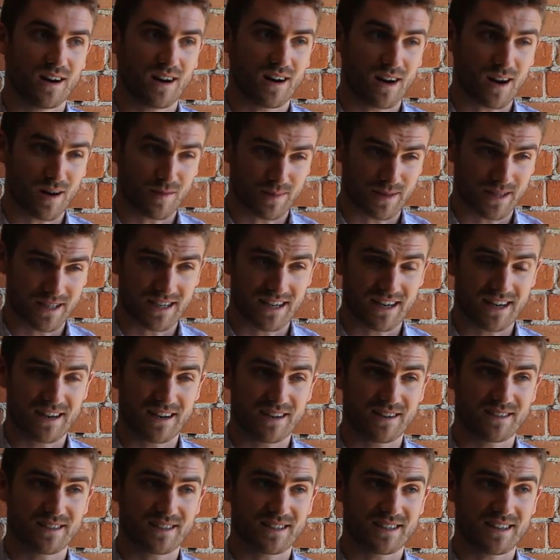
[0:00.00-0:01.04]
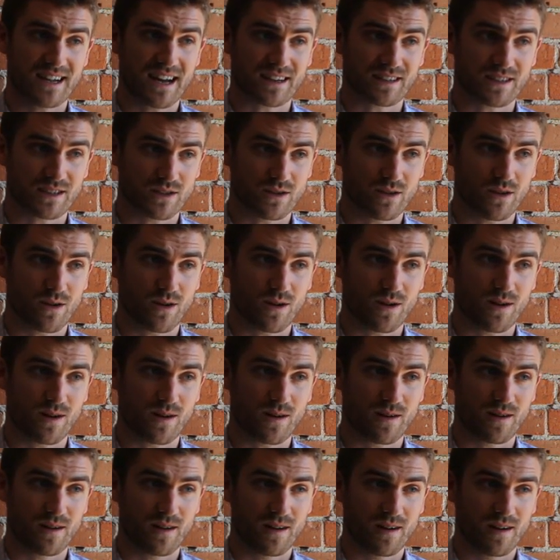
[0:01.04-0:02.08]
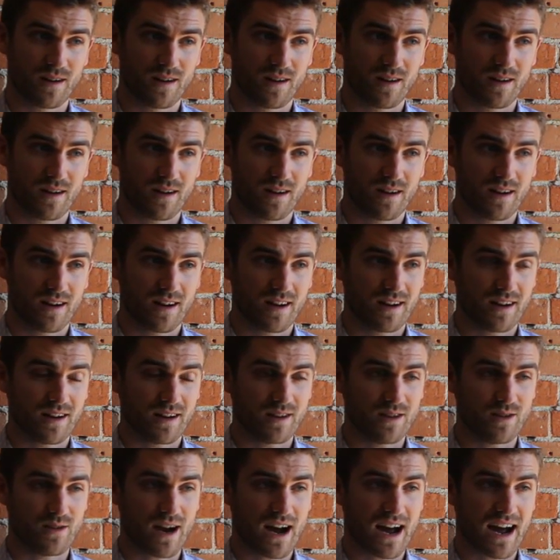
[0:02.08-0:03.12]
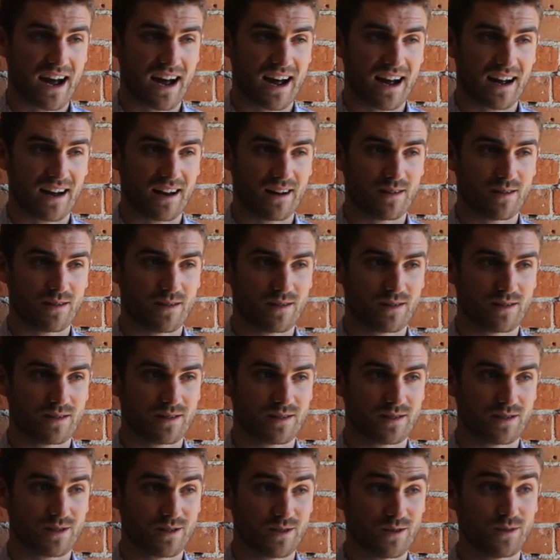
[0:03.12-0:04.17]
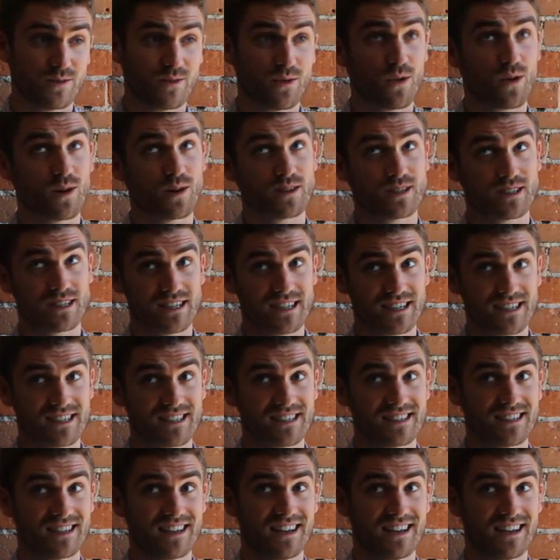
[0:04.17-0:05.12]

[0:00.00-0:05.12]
upstairs, next door, you had 2, 4, 6,